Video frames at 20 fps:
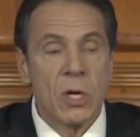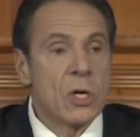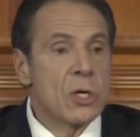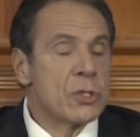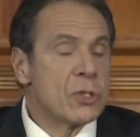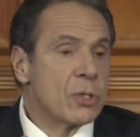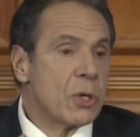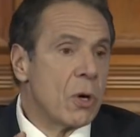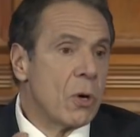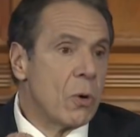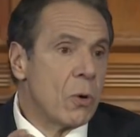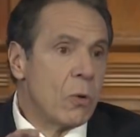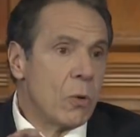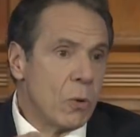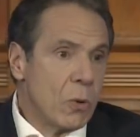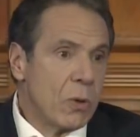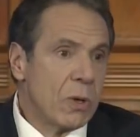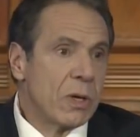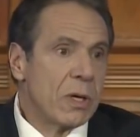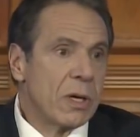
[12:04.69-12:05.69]

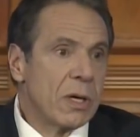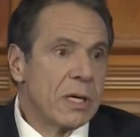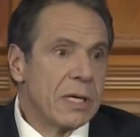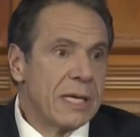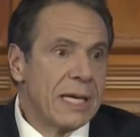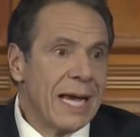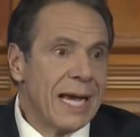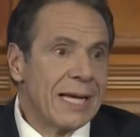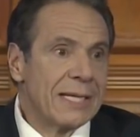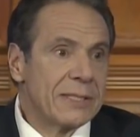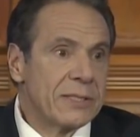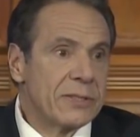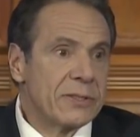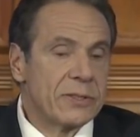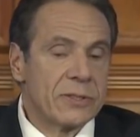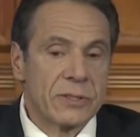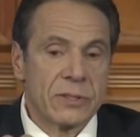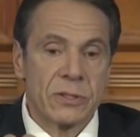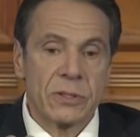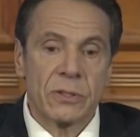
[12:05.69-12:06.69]
So,
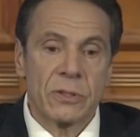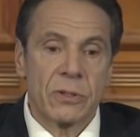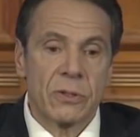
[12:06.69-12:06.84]
yes,